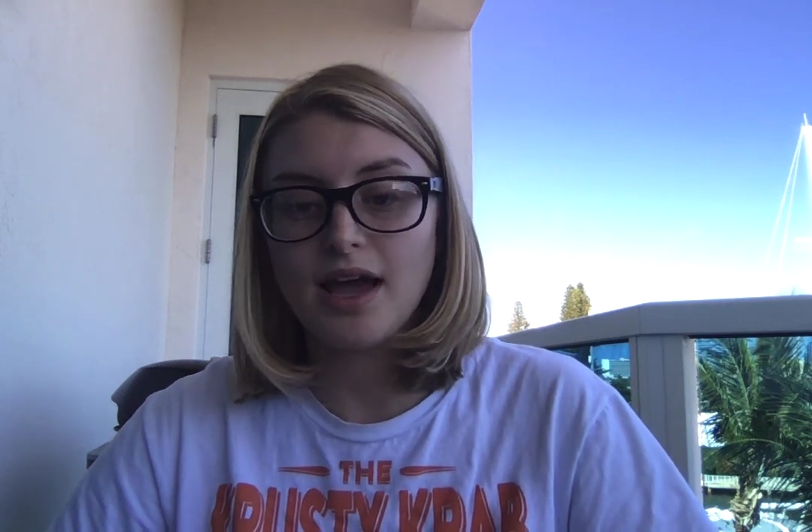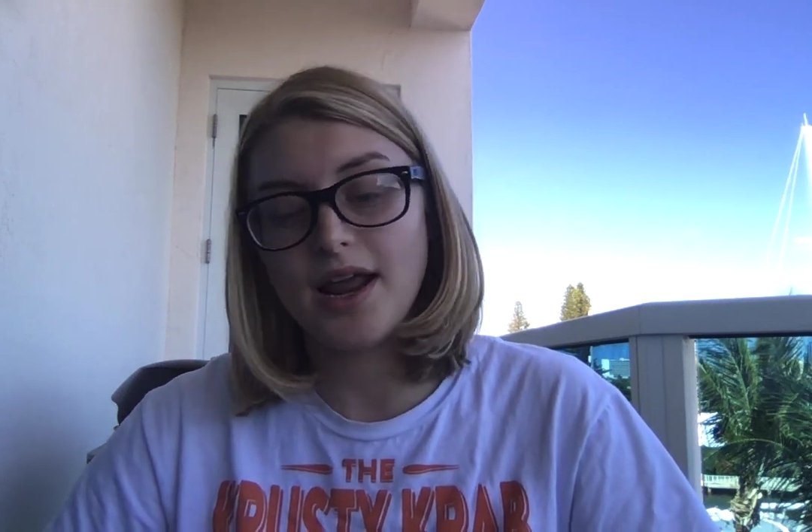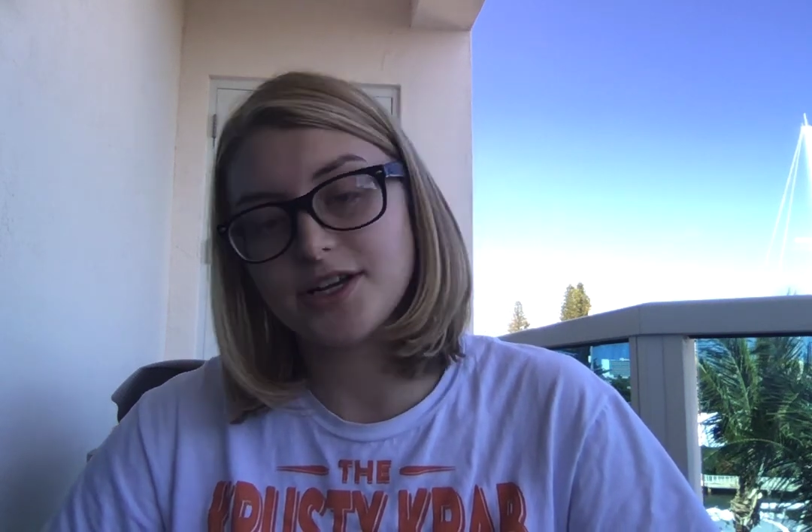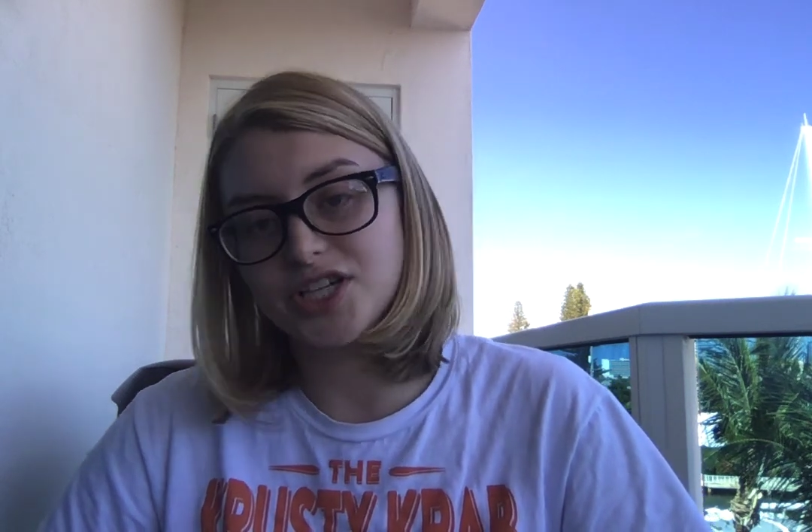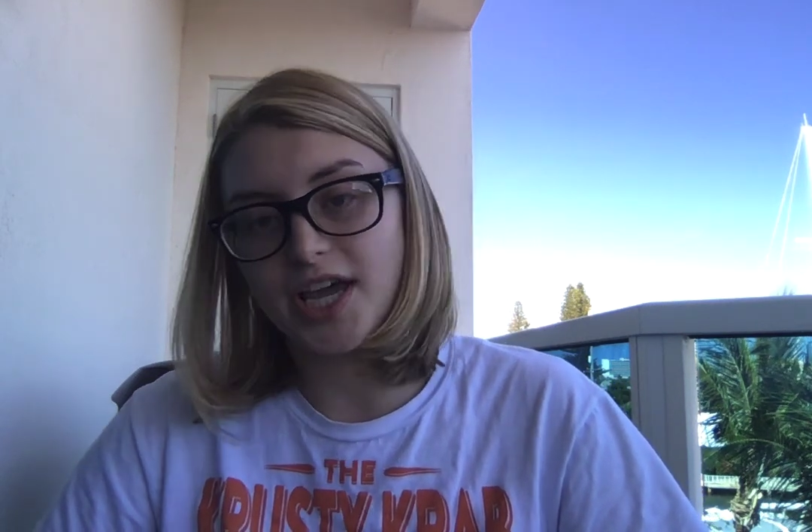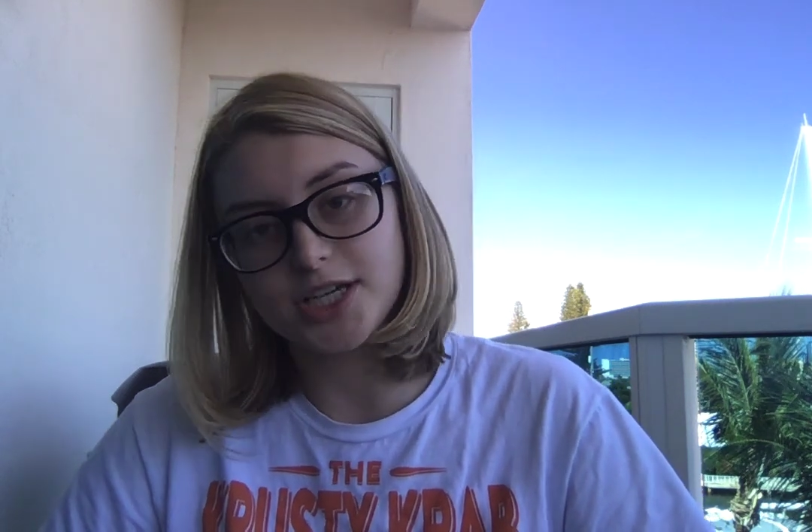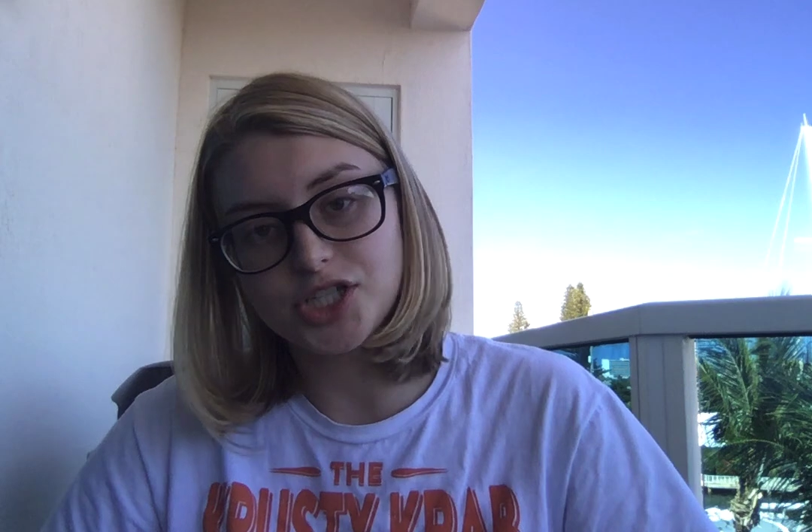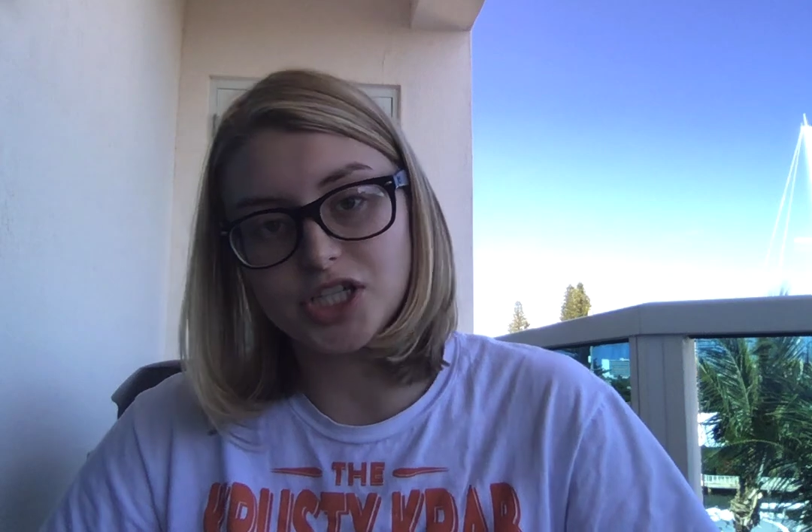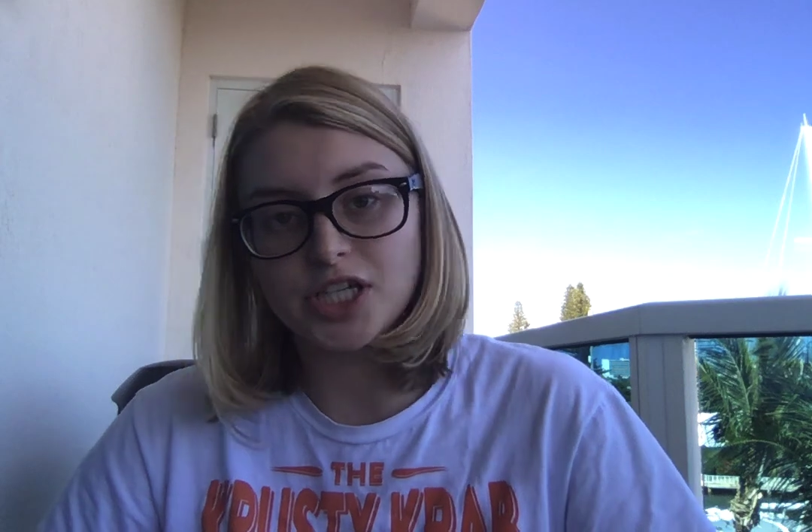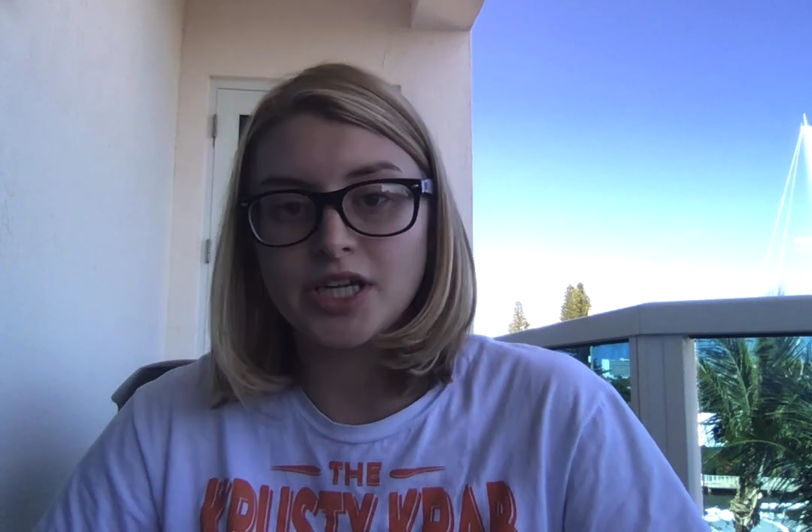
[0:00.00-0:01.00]
an
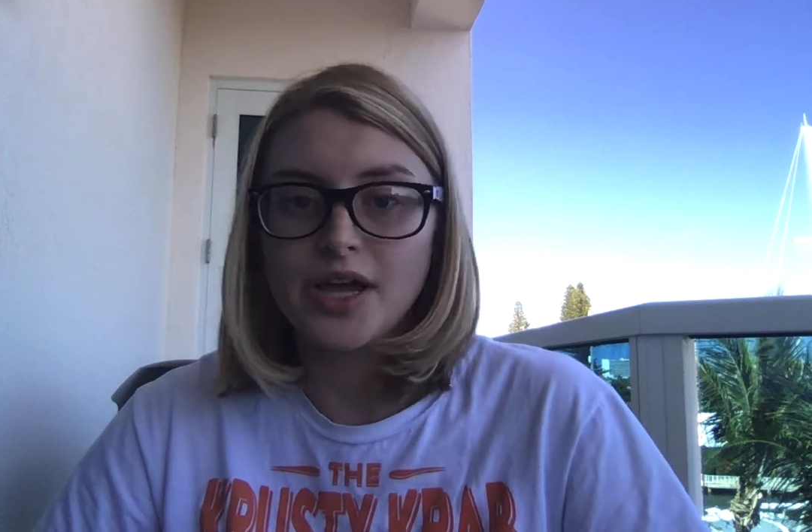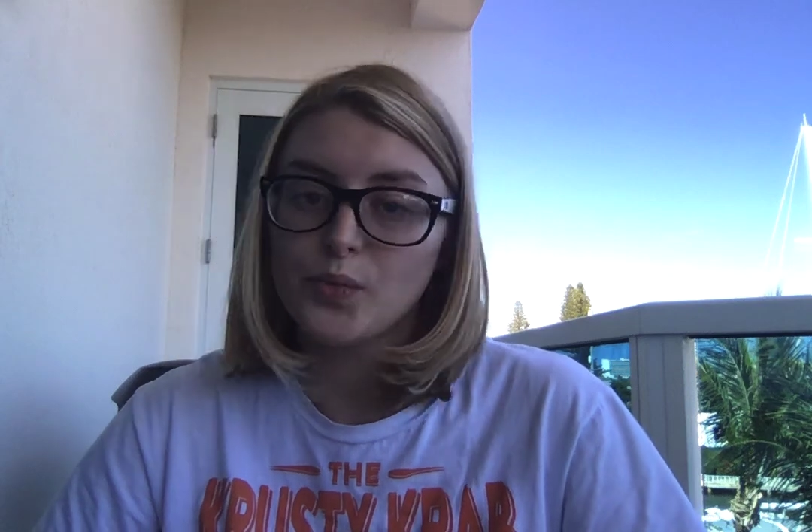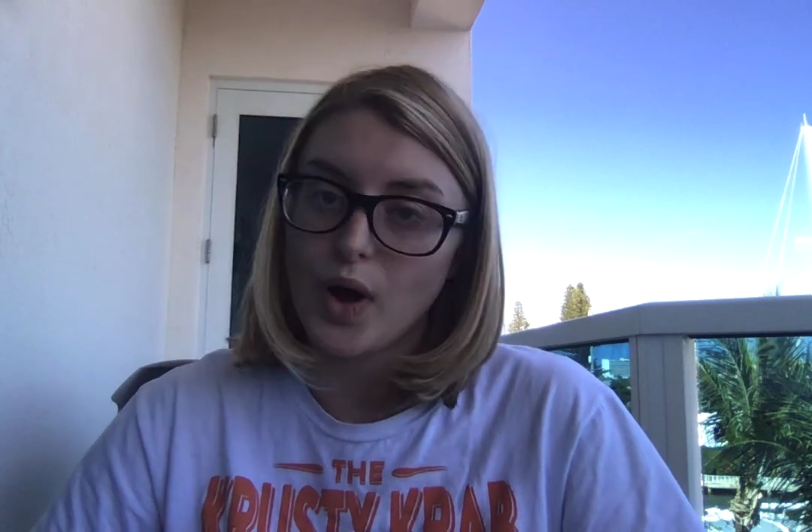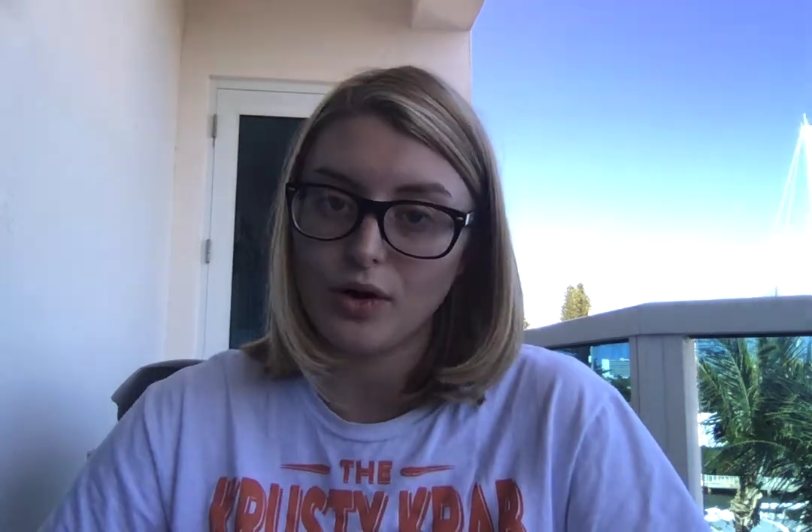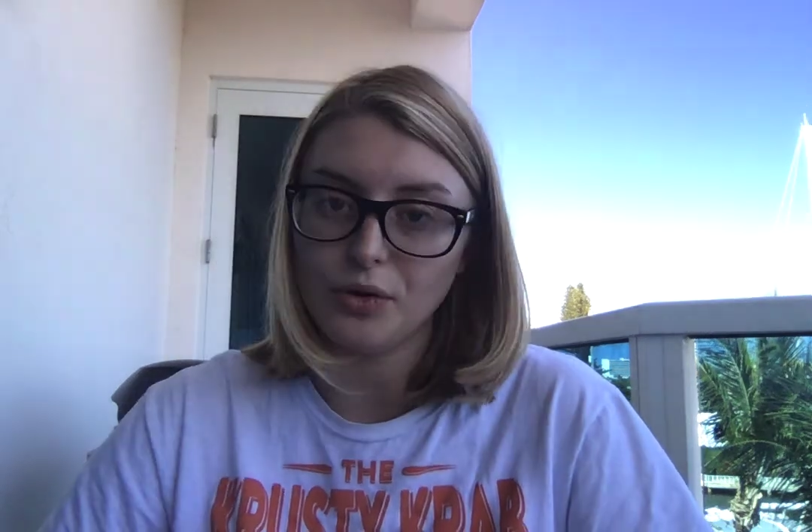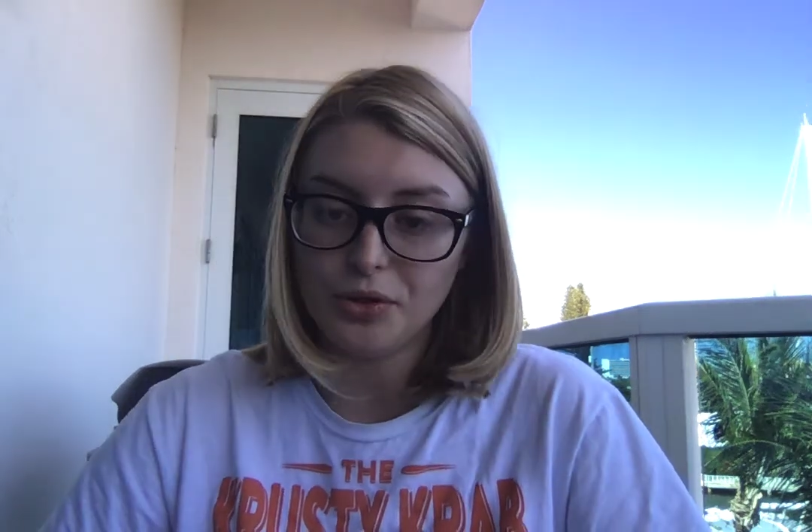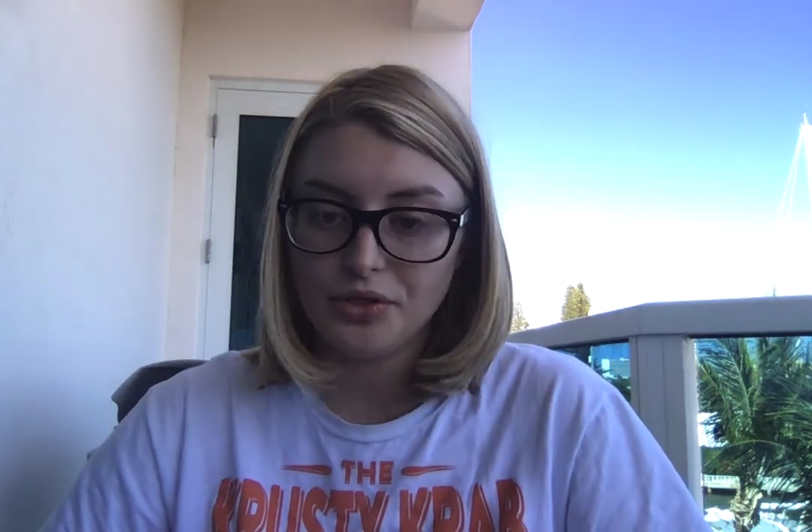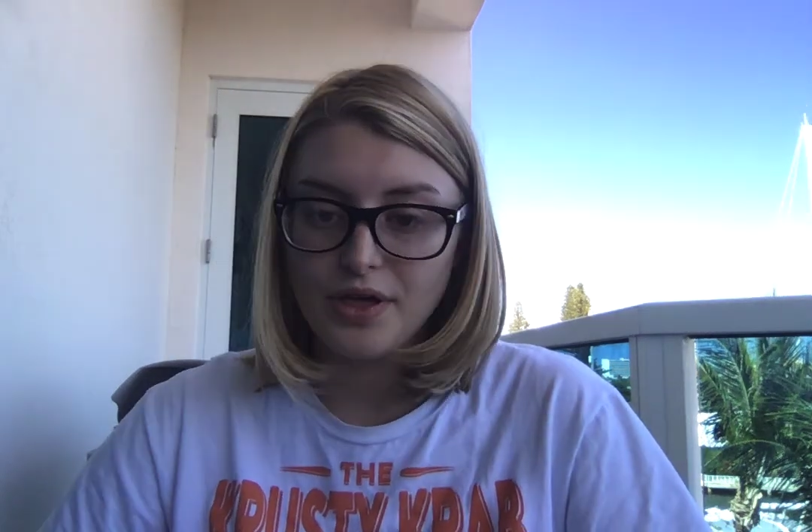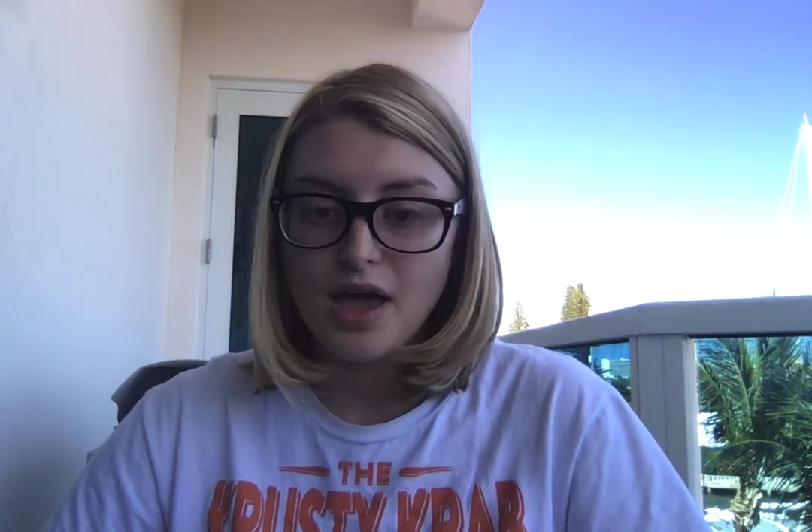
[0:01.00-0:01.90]
education and wealth